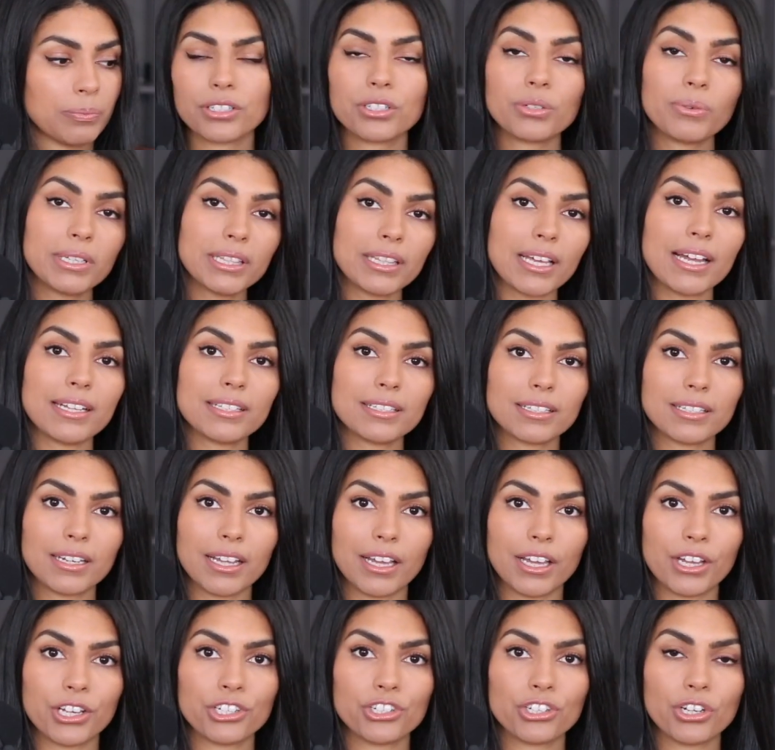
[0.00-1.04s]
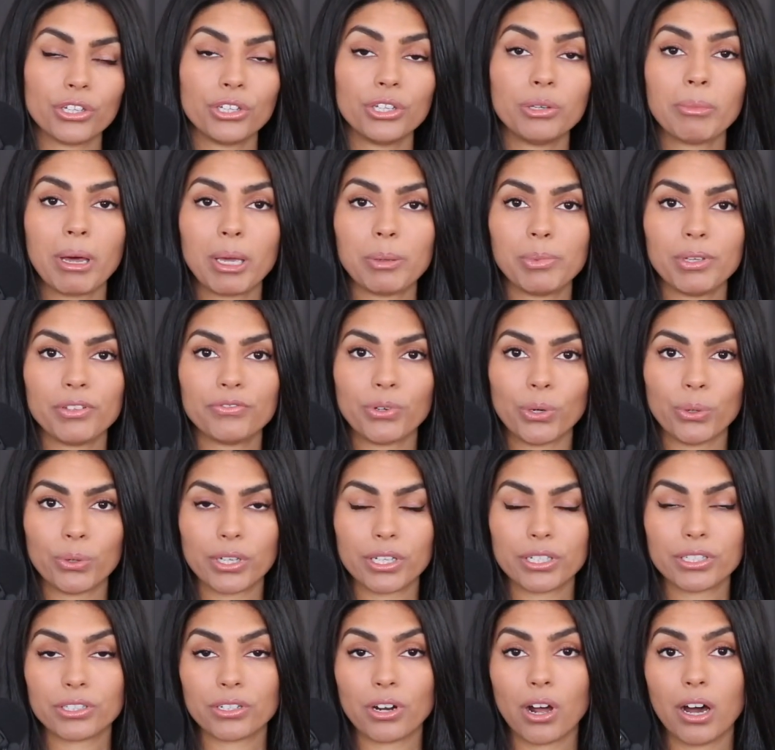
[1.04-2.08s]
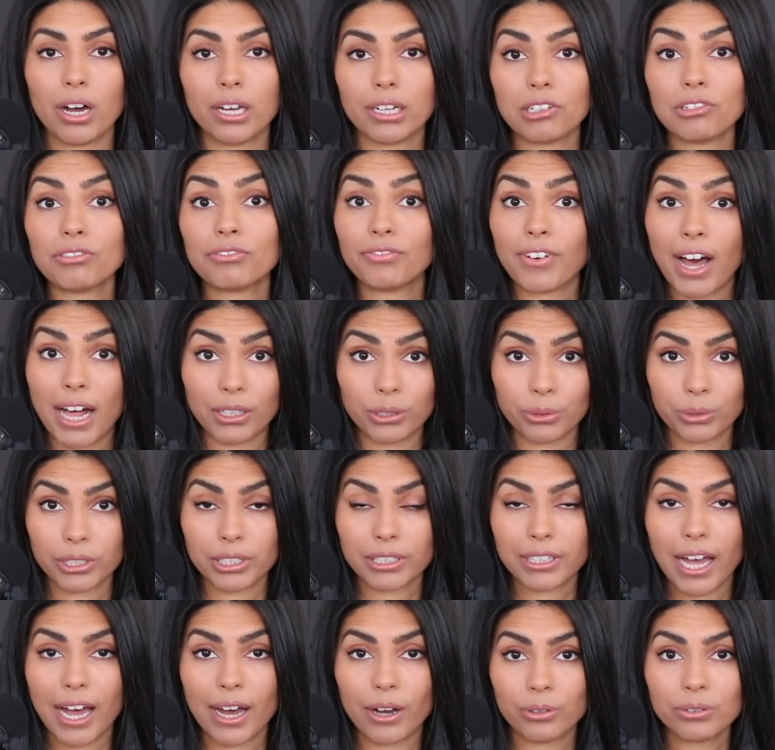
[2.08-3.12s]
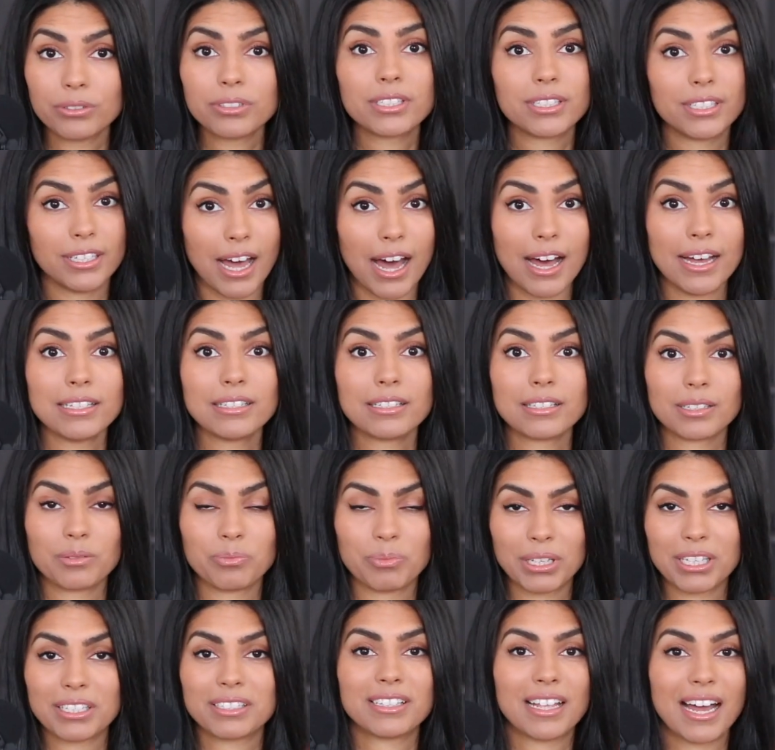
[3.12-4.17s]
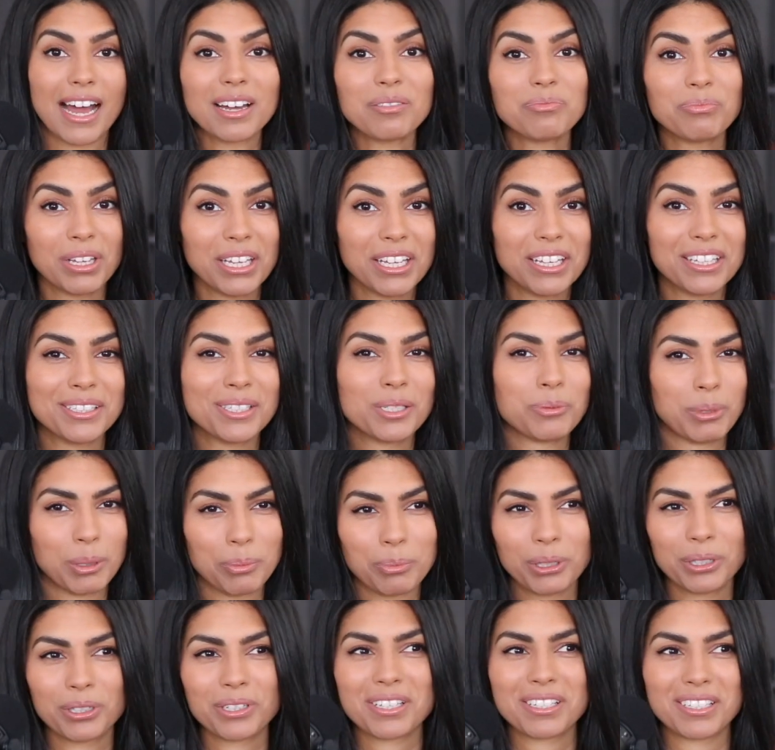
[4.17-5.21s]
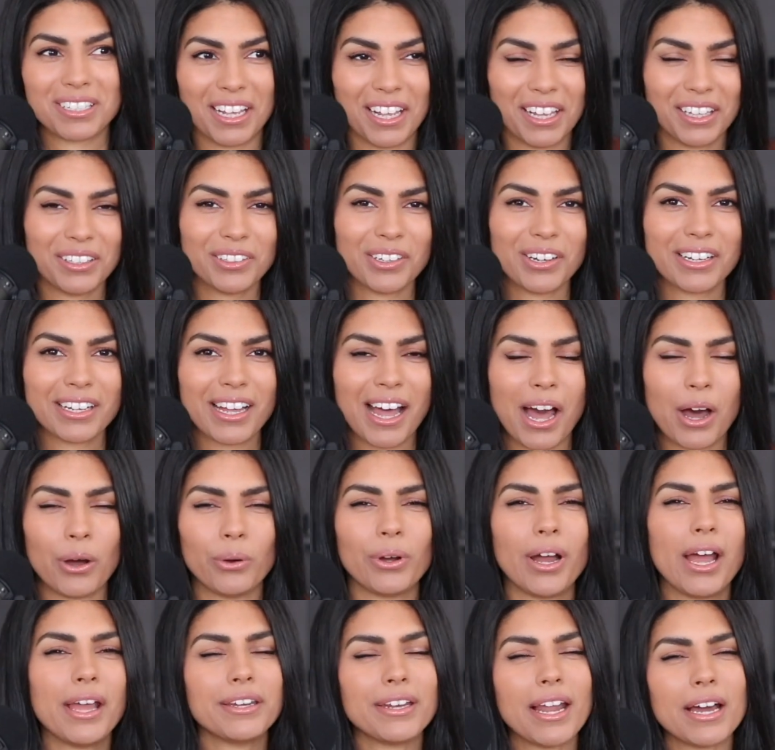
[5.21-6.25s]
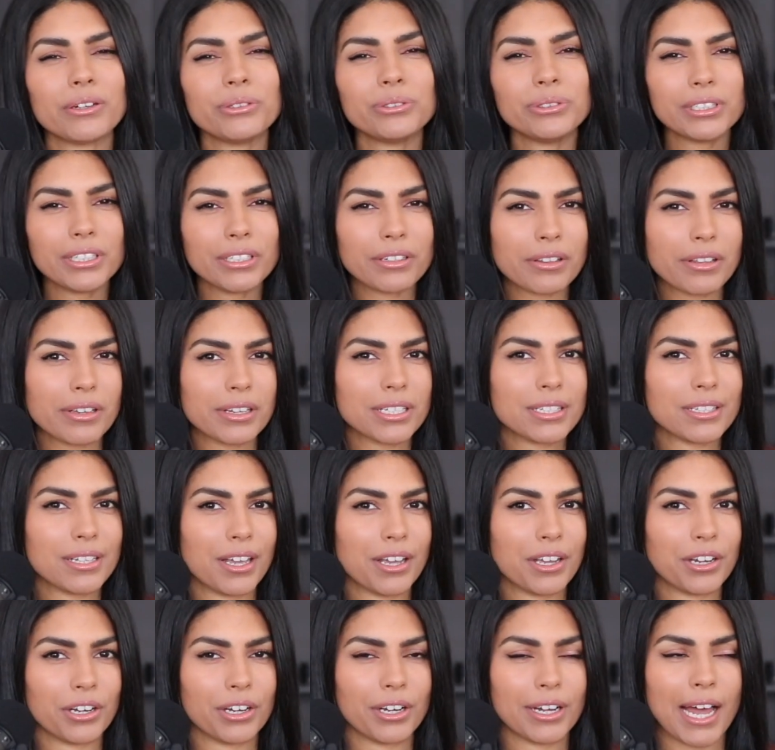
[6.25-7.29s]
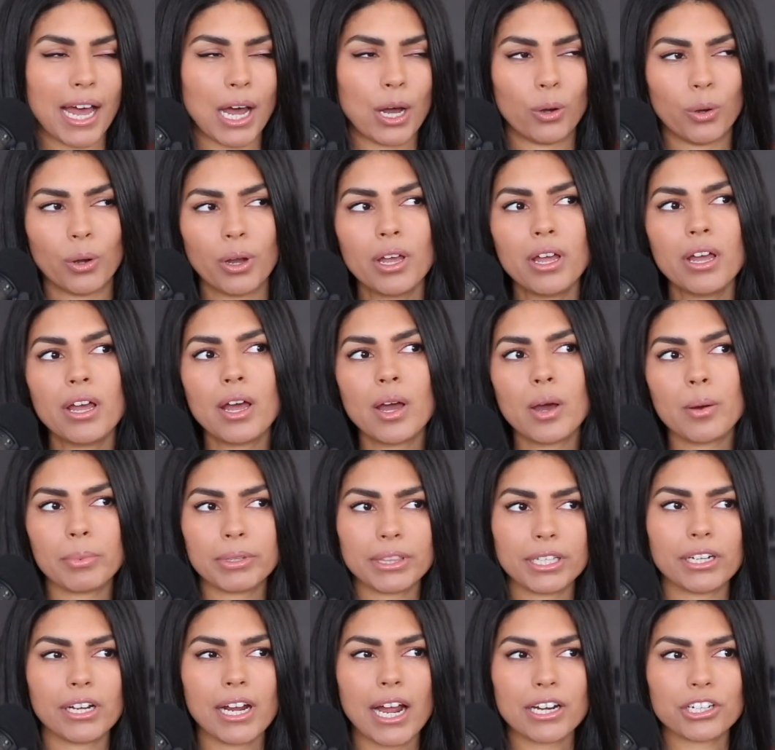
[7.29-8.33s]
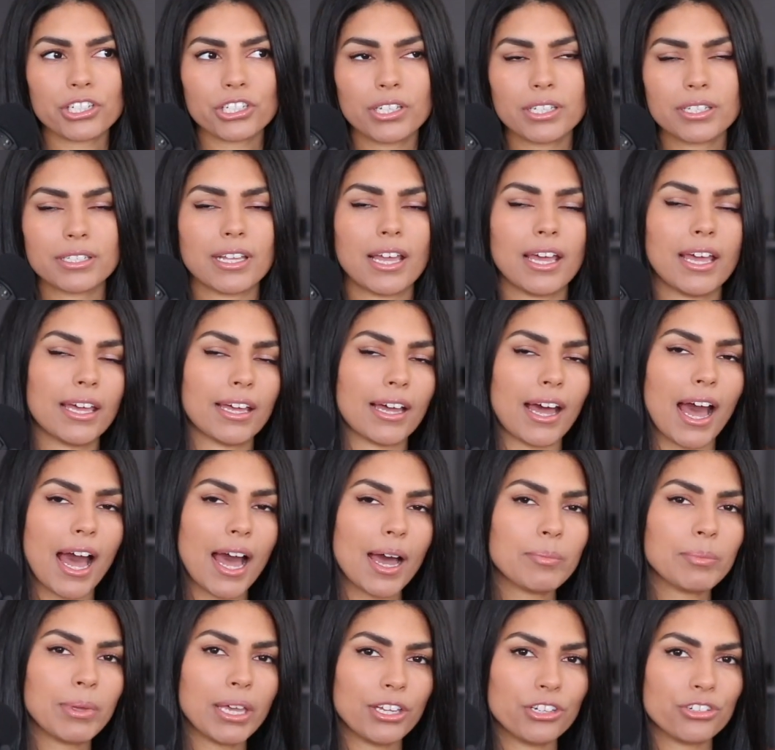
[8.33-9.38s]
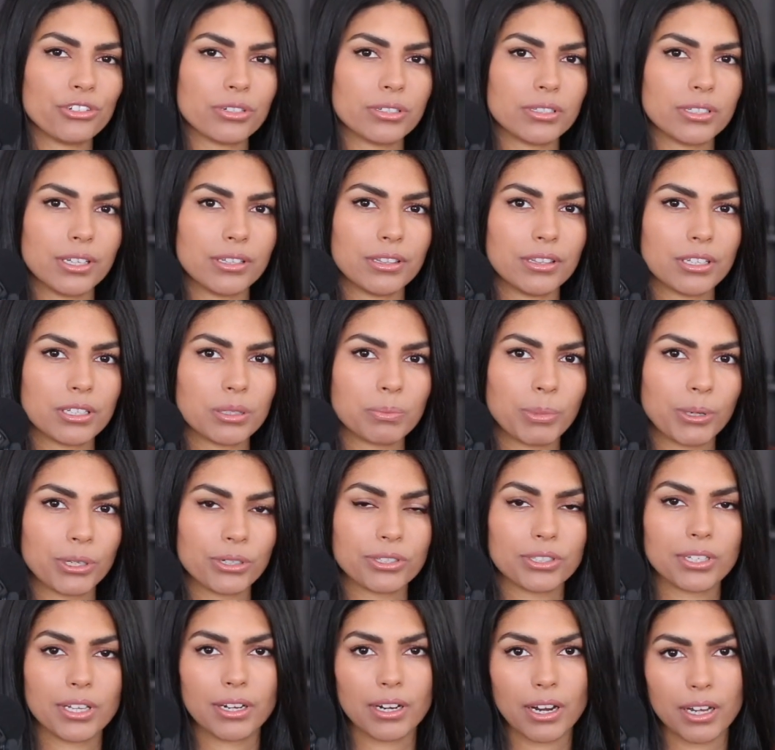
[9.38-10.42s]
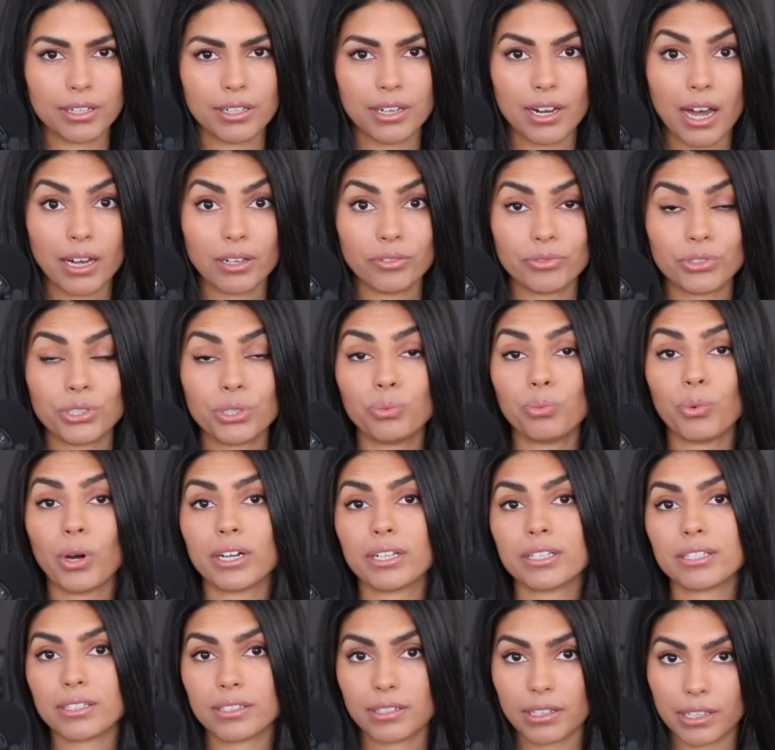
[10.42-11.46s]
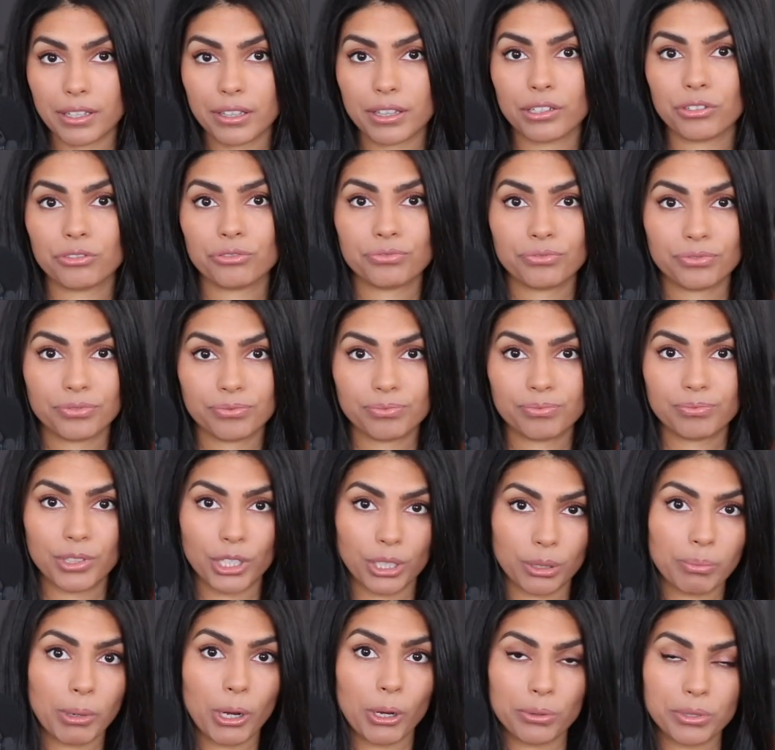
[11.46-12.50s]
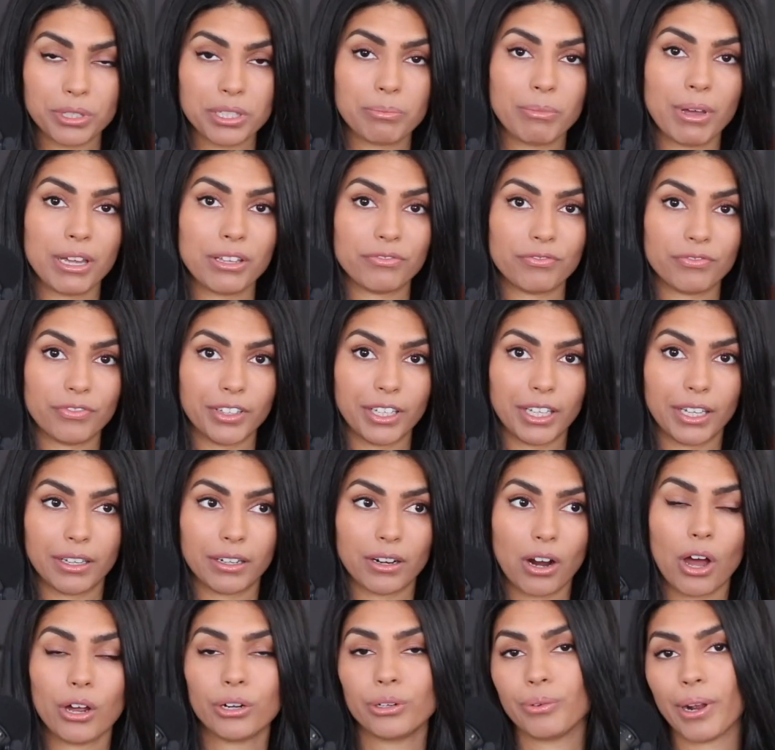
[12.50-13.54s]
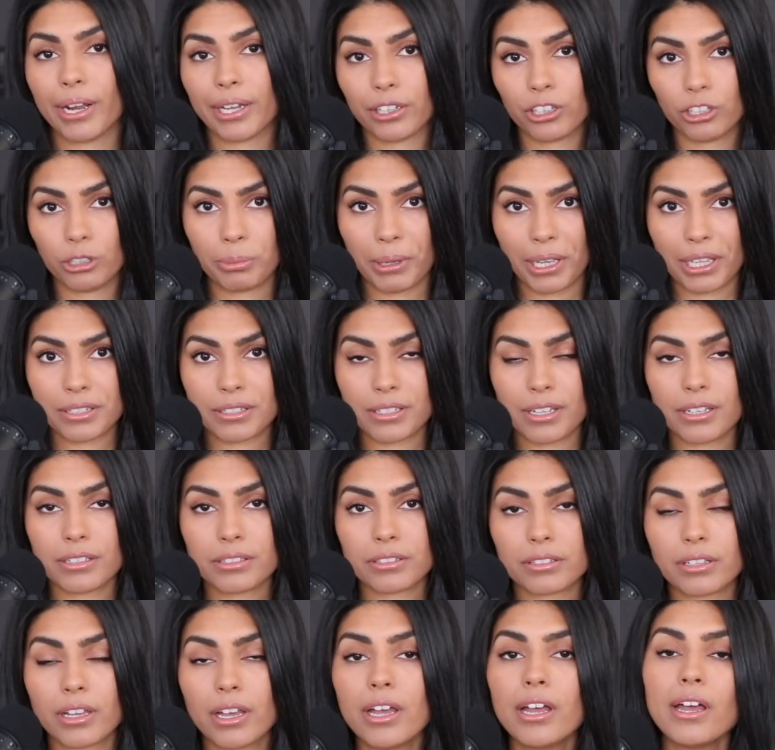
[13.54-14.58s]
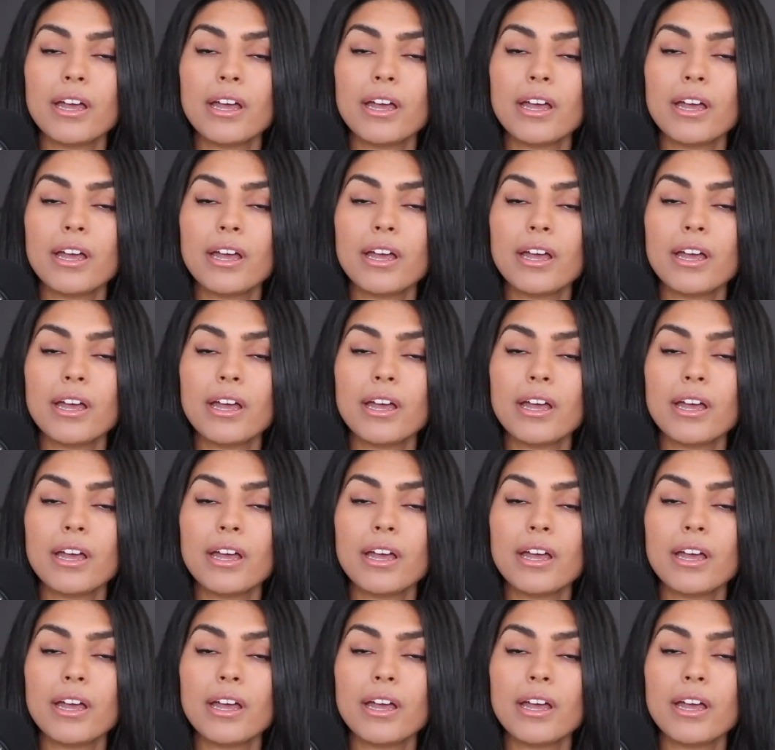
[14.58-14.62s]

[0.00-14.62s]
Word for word: So at that stage, you might be focused on follower count, yes, because that means people are seeing your account. And not only are they seeing your account, but they're actually saying, I'm interested in this person enough to want to see their, their posts in my feed on a regular basis.